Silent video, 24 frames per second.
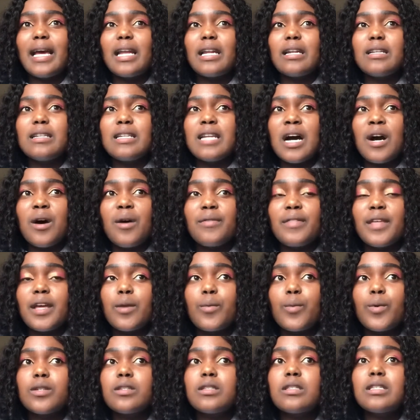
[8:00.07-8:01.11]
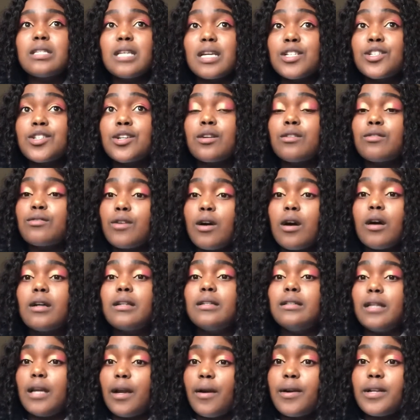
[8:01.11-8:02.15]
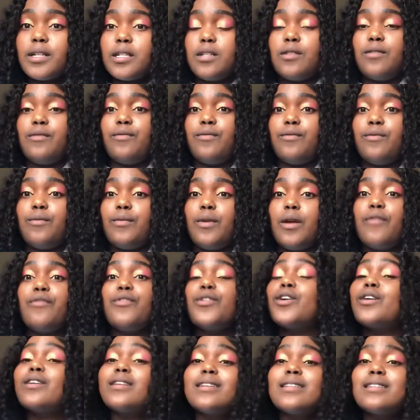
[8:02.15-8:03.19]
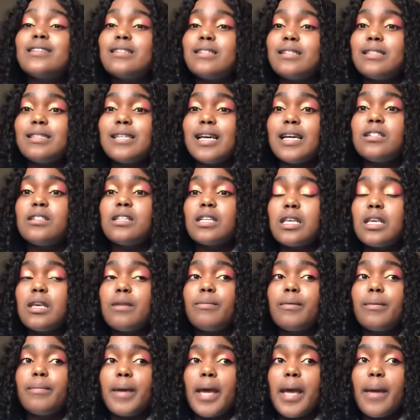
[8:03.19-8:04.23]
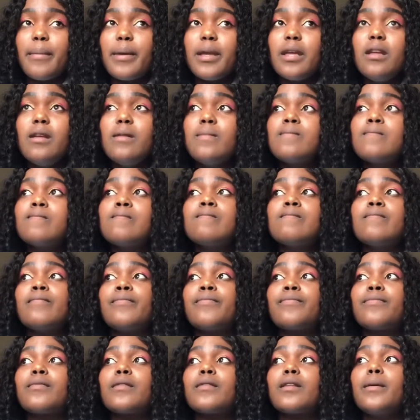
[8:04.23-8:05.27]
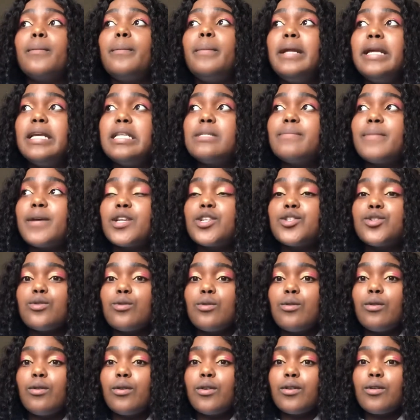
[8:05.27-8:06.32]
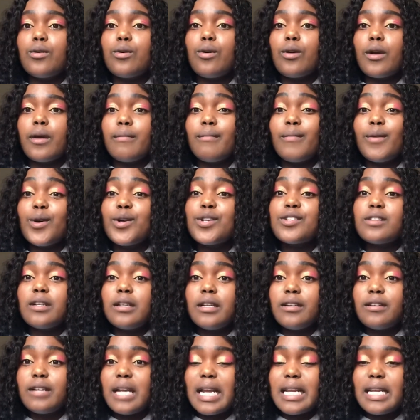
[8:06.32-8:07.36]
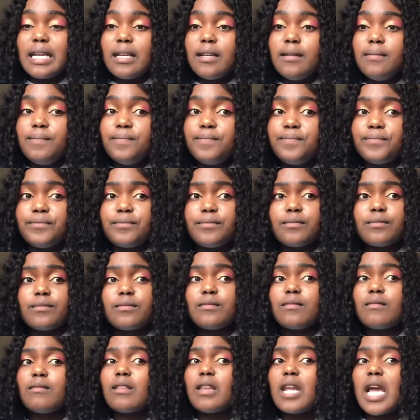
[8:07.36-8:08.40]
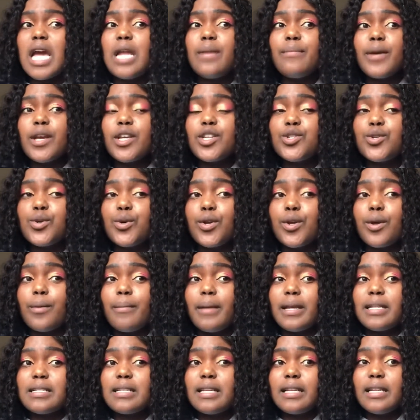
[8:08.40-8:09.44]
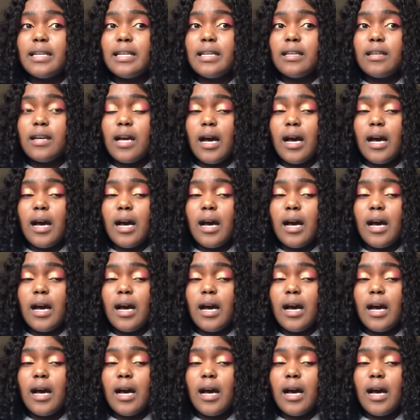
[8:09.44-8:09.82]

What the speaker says: it now, that it was such a wrong narrative. If you're going to decide to keep a baby, please make sure you're emotionally ready, and make sure you're mentally